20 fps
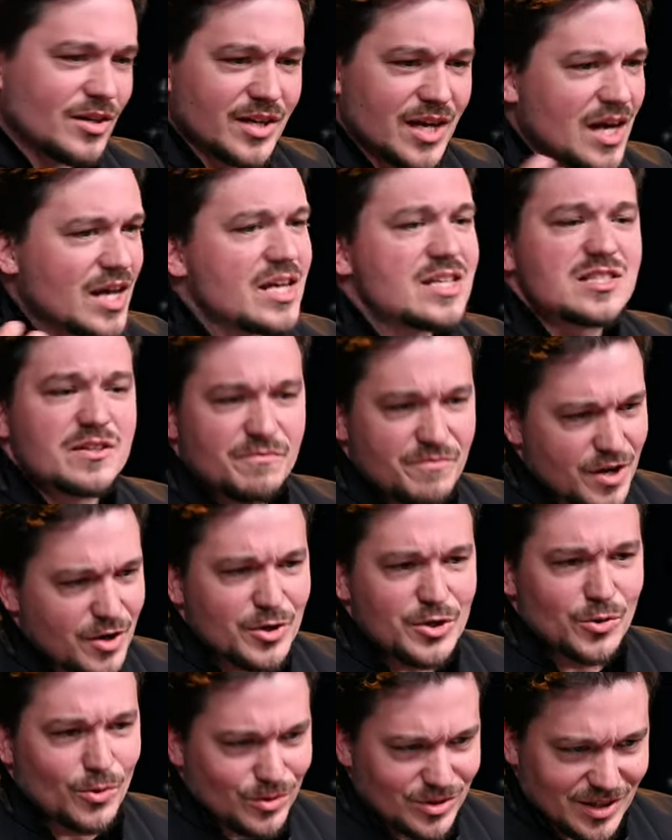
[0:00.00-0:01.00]
Okay, it's a
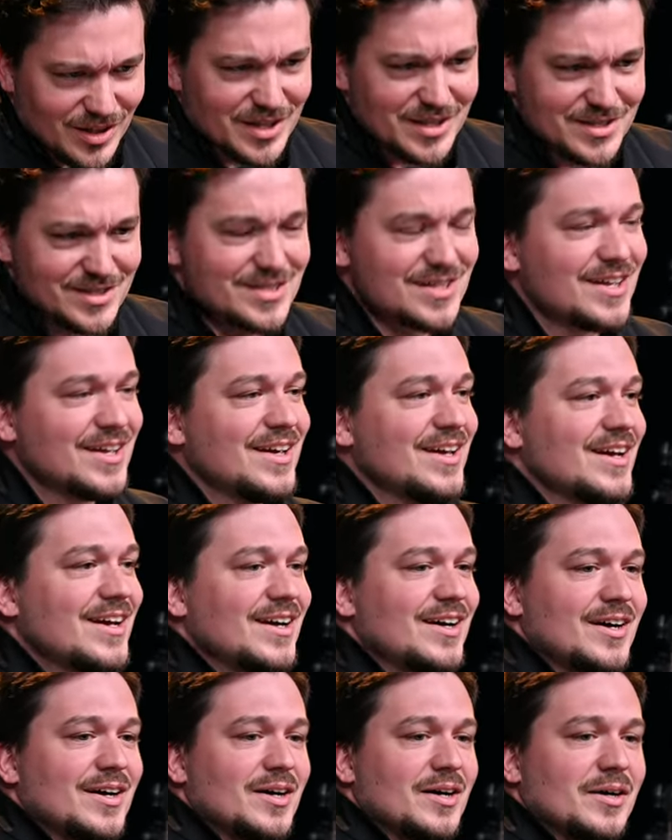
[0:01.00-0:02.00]
very old lens,
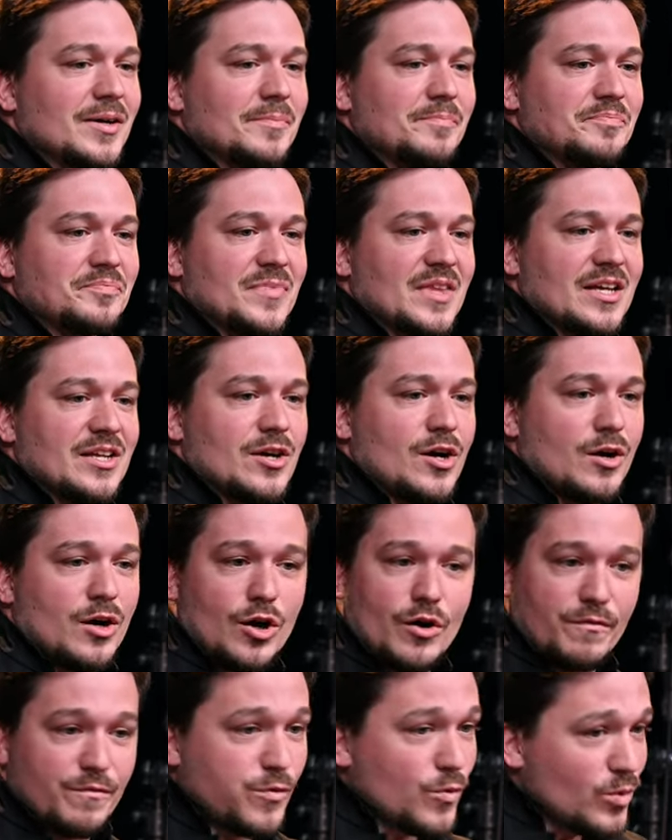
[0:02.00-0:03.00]
um, you
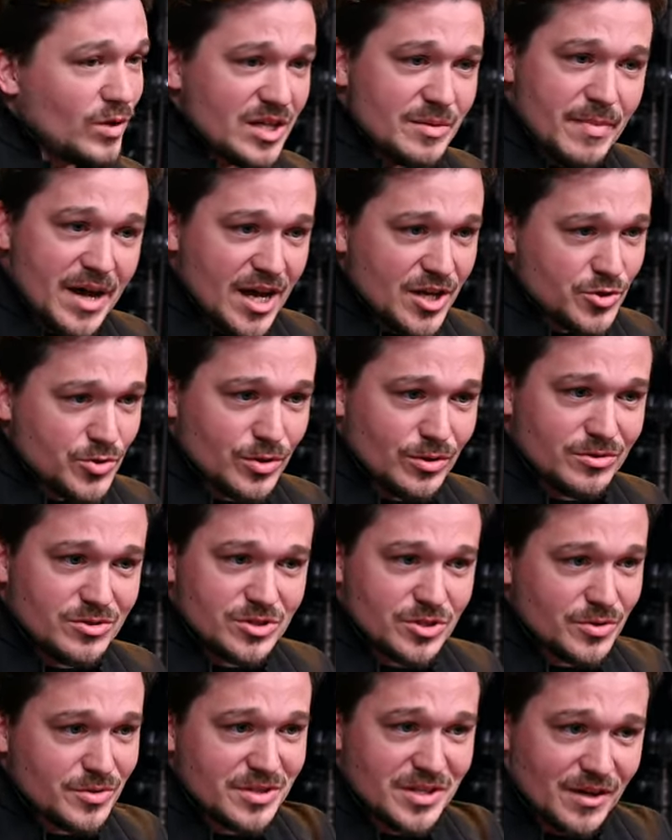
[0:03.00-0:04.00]
know, fully
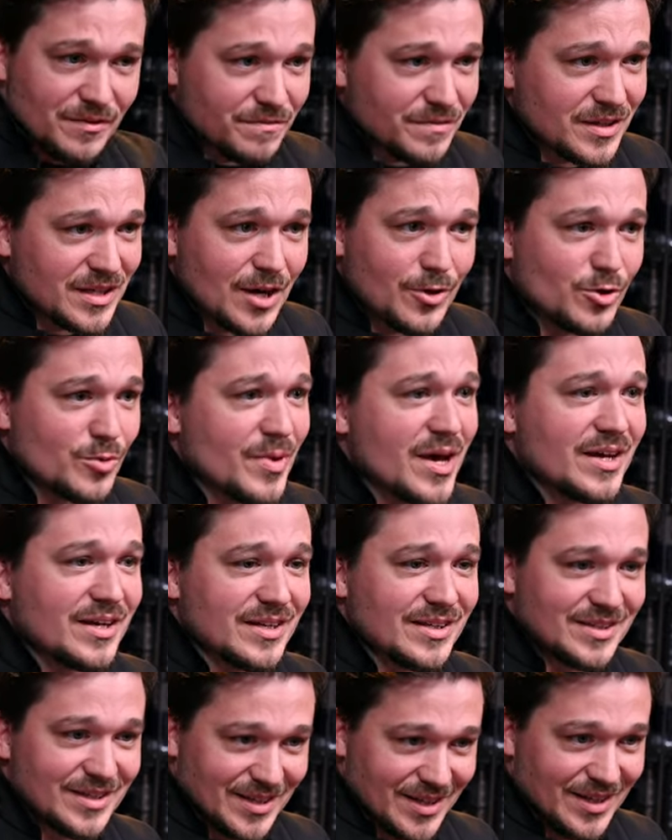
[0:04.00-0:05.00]
manual, so nothing
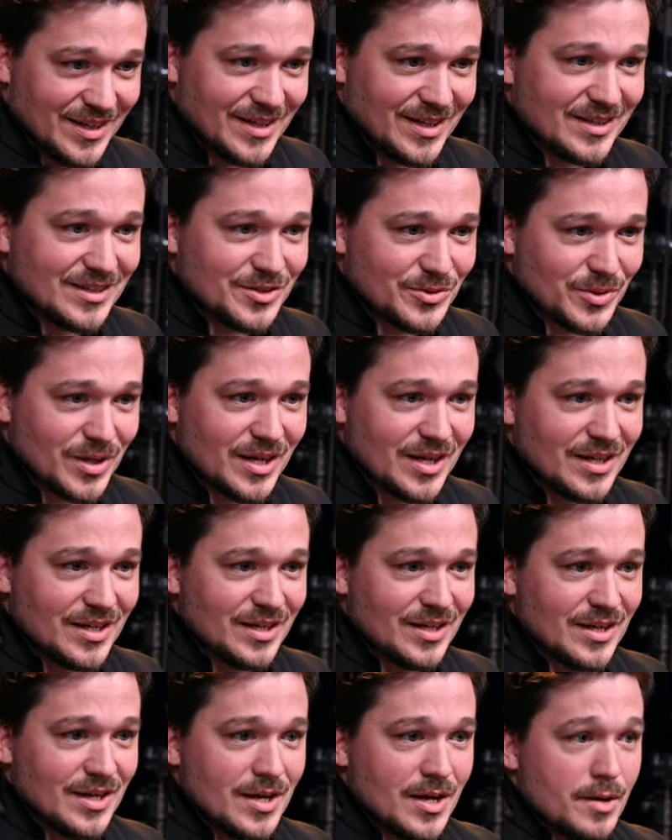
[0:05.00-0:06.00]
automatic in it,
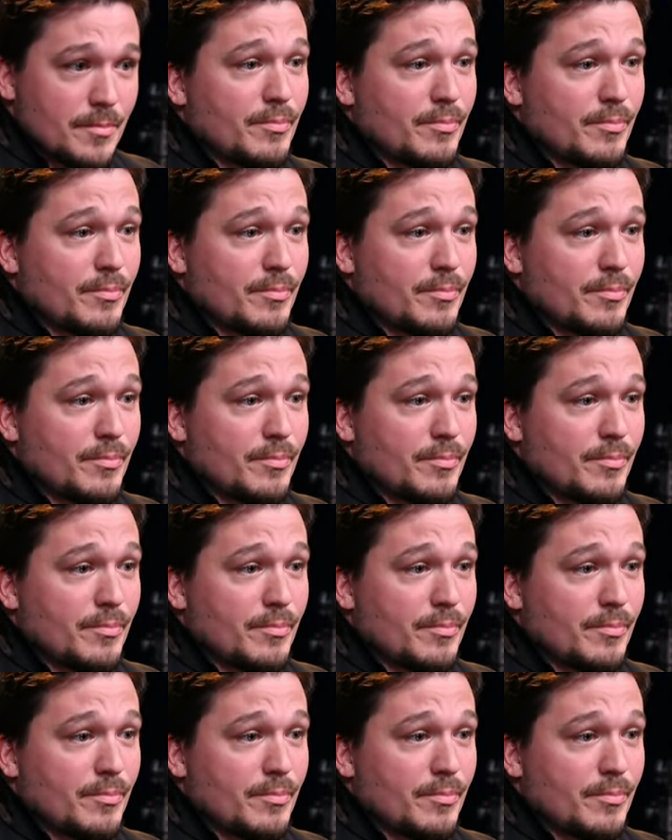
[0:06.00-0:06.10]
right?